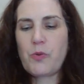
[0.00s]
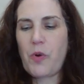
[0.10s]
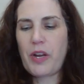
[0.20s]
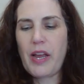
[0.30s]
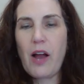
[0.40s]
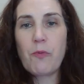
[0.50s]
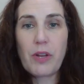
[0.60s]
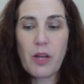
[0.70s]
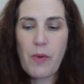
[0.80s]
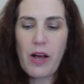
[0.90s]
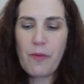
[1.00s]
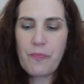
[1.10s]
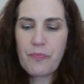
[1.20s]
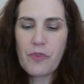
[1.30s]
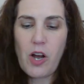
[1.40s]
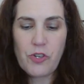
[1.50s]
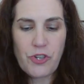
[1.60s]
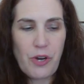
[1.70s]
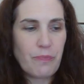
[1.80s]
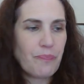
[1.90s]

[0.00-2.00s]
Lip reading: is working out really well also.